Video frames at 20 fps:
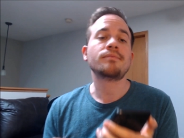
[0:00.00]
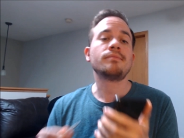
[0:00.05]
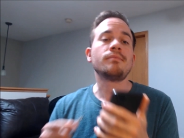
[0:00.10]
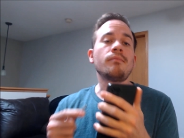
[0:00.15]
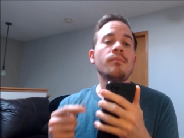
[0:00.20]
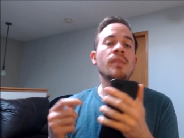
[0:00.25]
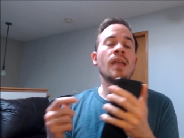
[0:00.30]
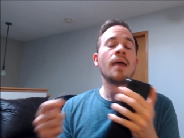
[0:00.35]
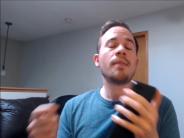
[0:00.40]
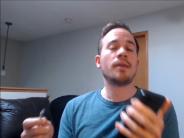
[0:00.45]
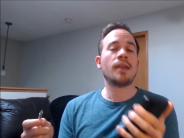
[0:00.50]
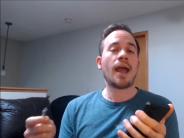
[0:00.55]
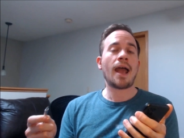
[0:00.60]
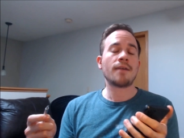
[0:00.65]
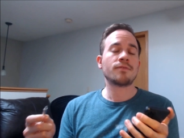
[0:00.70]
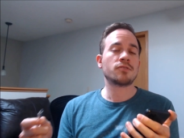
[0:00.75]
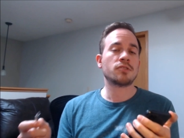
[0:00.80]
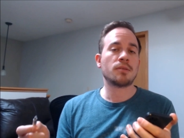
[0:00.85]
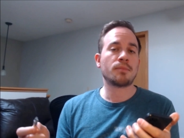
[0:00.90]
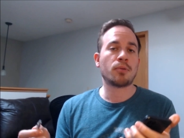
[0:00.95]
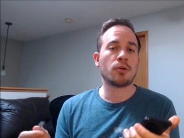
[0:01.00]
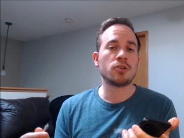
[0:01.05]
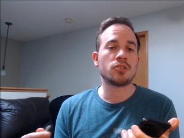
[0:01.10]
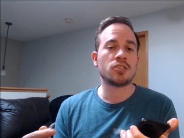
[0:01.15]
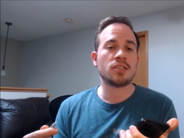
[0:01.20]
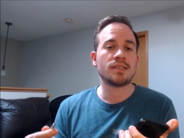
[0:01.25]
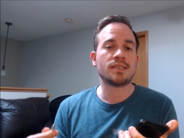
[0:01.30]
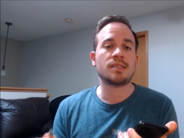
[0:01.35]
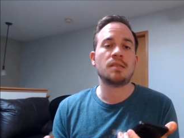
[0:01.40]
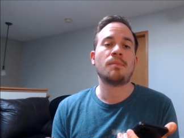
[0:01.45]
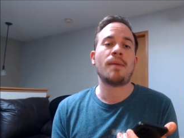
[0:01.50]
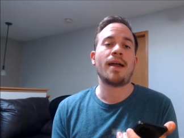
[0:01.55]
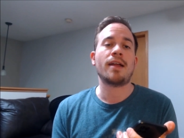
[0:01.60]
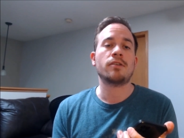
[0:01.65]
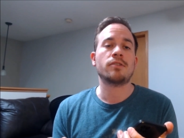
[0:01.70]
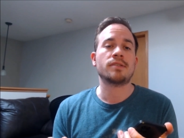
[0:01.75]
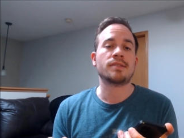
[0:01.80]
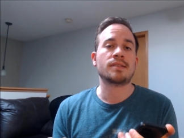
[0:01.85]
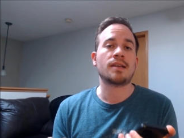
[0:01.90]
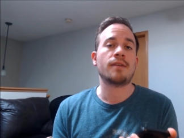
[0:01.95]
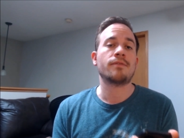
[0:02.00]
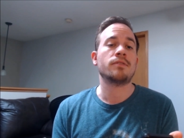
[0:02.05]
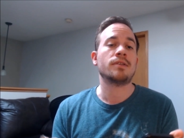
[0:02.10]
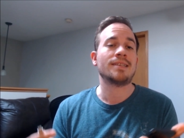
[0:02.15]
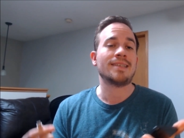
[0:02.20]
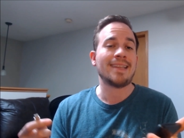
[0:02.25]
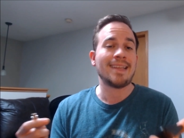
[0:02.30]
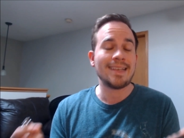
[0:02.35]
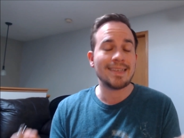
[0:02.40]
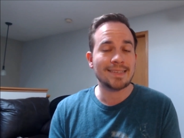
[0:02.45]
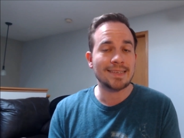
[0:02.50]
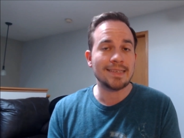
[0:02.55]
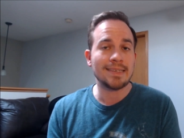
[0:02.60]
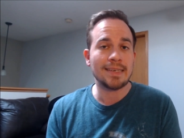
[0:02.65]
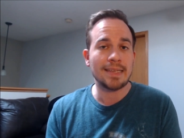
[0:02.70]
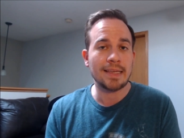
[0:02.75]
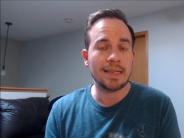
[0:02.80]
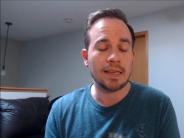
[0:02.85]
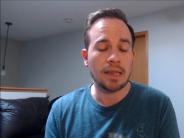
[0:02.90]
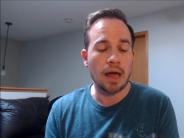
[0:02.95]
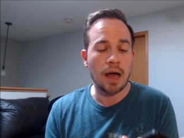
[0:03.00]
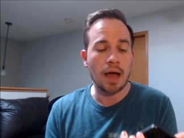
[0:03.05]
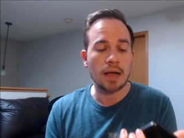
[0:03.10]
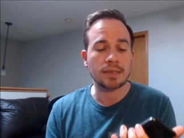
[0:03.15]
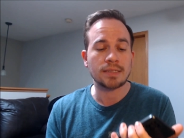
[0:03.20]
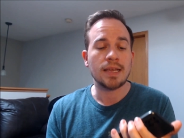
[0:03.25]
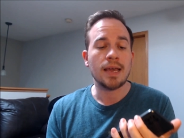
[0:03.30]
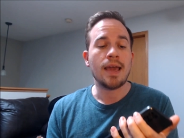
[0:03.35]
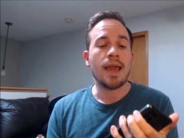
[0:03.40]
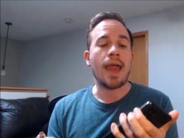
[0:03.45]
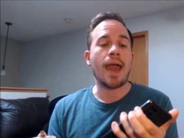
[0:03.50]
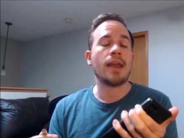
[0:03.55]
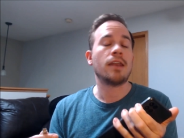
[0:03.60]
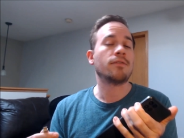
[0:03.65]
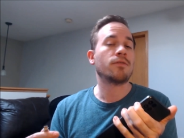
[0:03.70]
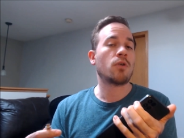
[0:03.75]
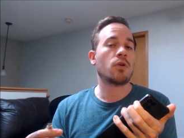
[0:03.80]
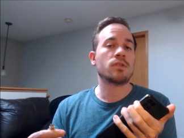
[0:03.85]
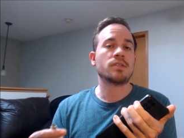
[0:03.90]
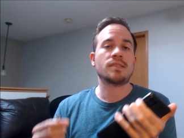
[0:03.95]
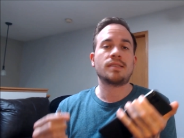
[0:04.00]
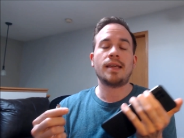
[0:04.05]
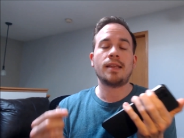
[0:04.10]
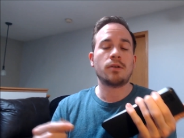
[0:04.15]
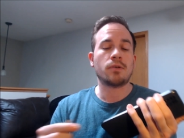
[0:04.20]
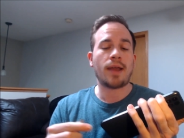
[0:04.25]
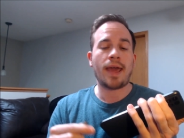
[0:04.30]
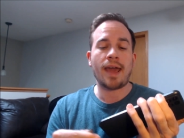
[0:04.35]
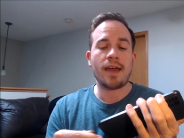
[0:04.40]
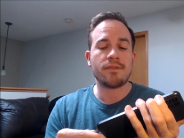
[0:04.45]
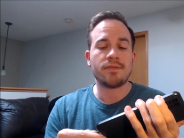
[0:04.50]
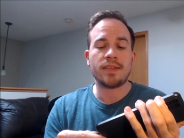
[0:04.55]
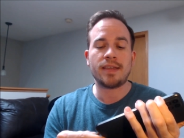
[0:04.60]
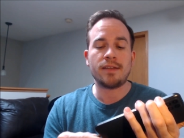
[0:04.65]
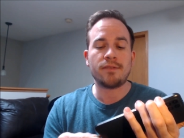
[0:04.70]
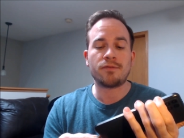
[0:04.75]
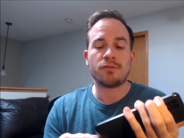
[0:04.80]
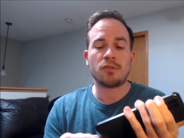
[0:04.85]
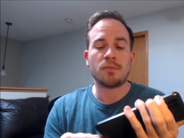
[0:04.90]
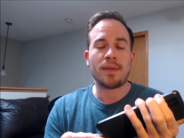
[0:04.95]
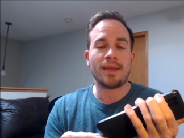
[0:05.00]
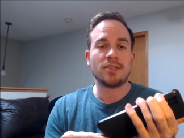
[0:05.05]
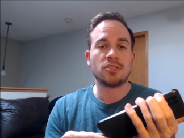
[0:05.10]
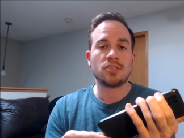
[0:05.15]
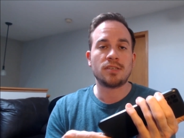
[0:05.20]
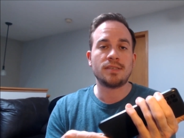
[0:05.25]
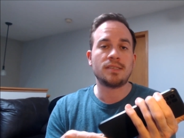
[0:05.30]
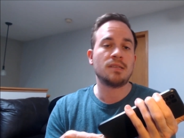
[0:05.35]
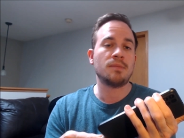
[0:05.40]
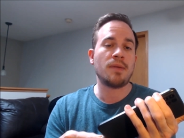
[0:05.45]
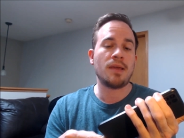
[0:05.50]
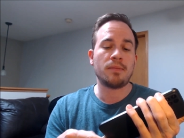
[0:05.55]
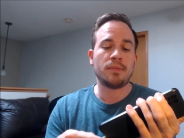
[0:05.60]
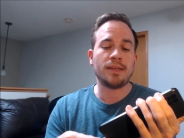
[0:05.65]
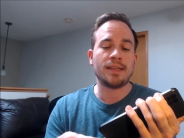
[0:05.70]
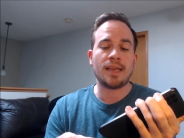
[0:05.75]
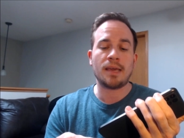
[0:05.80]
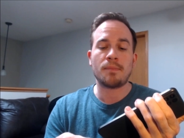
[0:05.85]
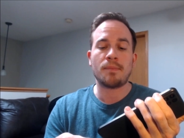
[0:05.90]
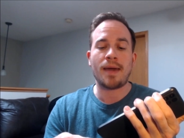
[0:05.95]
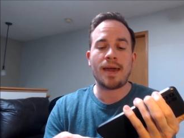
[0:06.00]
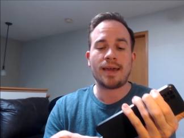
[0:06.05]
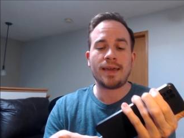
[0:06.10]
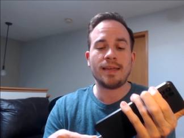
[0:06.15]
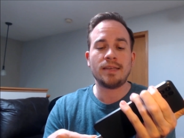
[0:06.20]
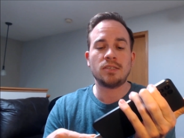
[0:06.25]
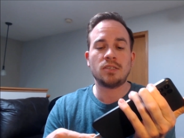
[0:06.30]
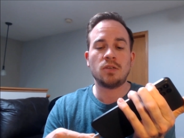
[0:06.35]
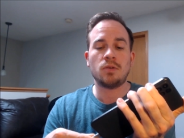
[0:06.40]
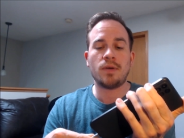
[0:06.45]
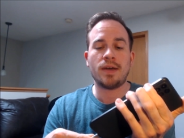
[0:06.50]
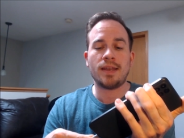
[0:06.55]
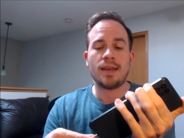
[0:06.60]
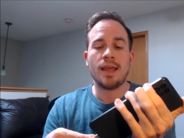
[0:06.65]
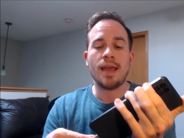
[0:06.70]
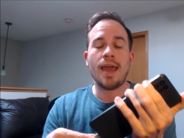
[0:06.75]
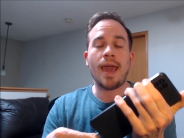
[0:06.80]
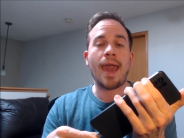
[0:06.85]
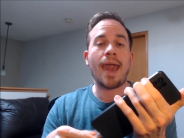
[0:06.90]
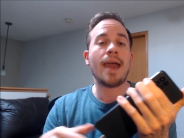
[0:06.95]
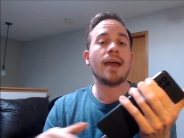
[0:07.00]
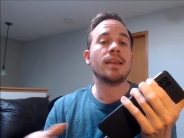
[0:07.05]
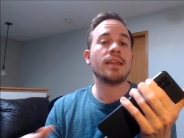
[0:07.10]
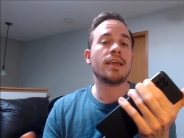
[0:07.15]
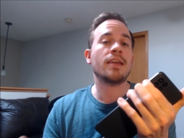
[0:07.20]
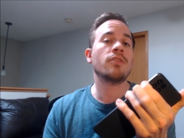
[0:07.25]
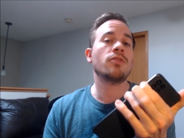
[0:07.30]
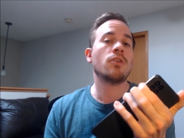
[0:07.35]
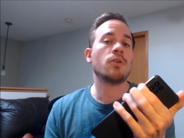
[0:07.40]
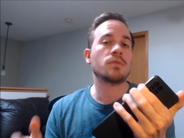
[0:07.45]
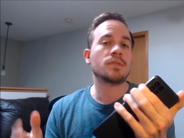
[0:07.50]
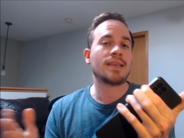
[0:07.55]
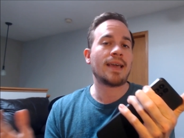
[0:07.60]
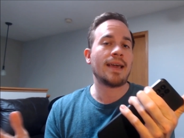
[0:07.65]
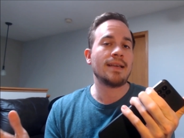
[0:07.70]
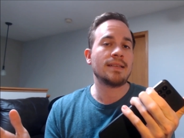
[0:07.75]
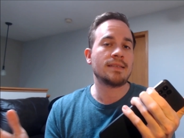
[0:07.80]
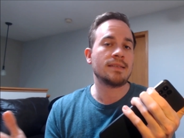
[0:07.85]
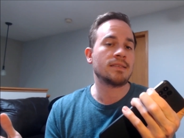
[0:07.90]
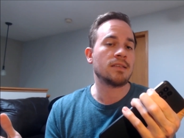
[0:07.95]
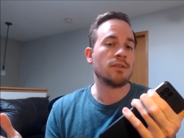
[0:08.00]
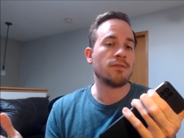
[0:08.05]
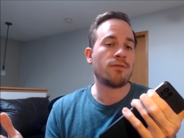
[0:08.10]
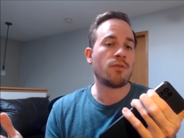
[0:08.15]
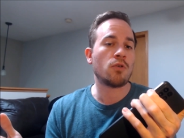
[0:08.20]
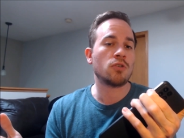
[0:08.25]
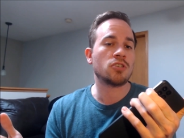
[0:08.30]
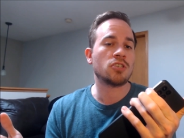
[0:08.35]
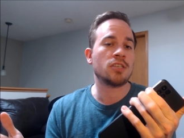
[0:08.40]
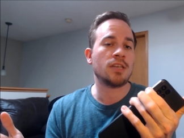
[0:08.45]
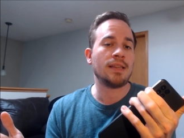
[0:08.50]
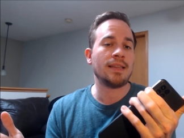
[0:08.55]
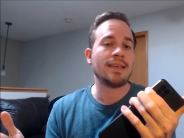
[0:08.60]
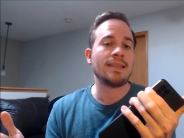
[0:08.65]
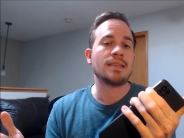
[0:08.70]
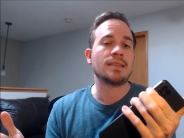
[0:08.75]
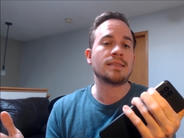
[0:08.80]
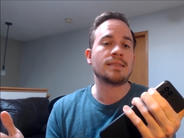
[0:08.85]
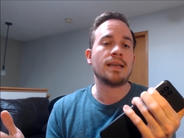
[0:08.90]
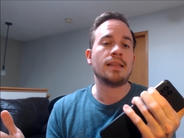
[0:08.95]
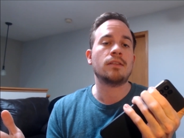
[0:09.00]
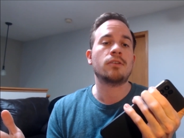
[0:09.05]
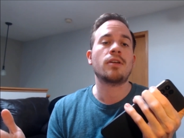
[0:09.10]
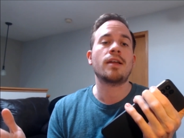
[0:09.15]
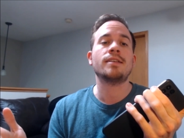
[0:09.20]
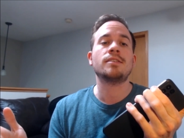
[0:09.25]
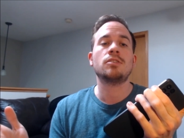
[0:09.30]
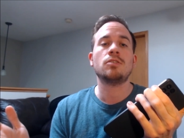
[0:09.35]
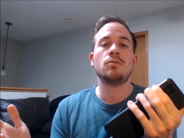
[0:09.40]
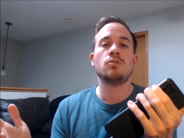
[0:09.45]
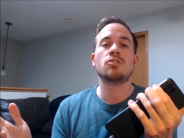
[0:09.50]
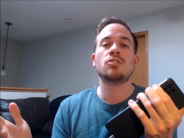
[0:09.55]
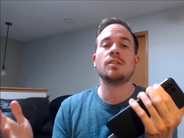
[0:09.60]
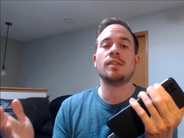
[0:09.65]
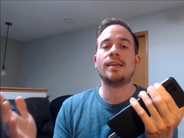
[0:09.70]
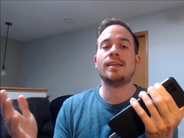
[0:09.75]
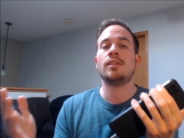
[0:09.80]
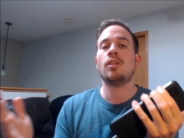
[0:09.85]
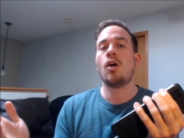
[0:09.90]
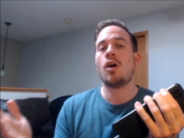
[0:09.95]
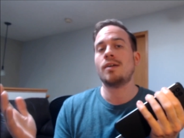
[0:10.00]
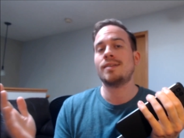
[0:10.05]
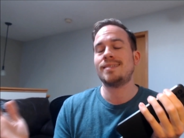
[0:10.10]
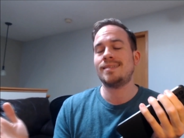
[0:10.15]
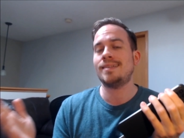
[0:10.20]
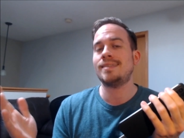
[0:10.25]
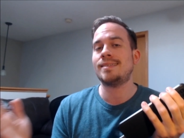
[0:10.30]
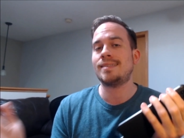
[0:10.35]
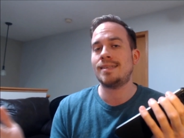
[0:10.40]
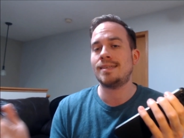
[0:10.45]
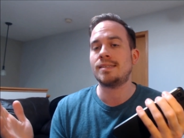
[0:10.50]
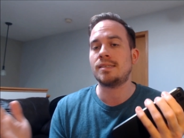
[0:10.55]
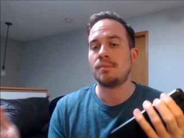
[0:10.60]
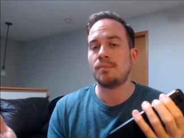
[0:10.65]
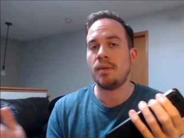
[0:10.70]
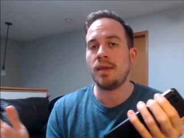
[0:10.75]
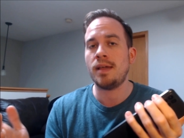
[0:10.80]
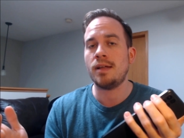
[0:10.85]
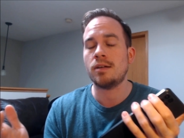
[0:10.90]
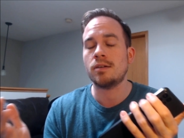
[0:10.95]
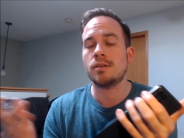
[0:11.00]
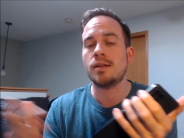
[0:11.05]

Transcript: And then after the purchase, the buyer discovered it is indeed locked. And of course, they don't have the information to be able to get back into it. And in those cases, unfortunately, the seller has usually long since disappeared